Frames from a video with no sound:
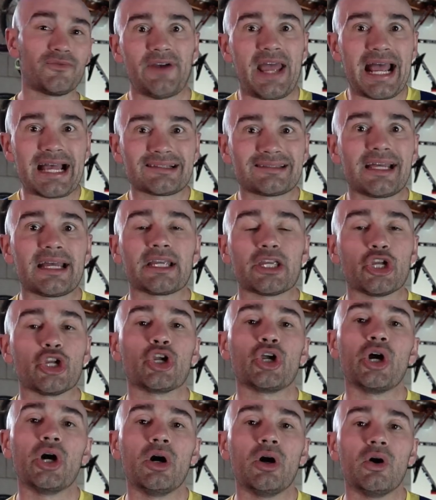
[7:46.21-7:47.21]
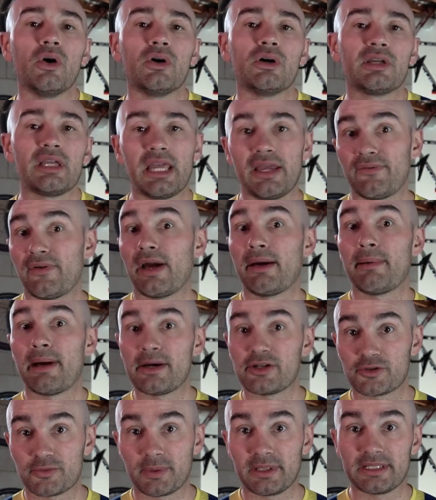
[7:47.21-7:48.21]
fast I can go if I'm
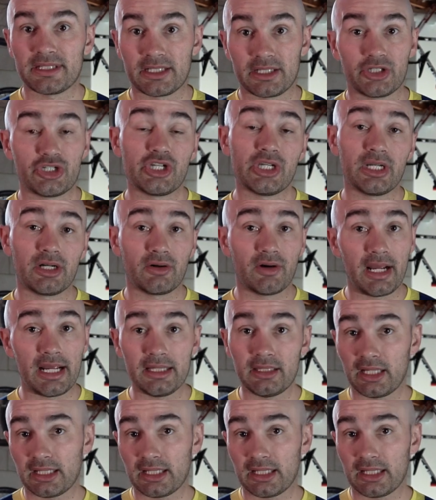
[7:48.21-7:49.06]
out sprinting a cheetah, right?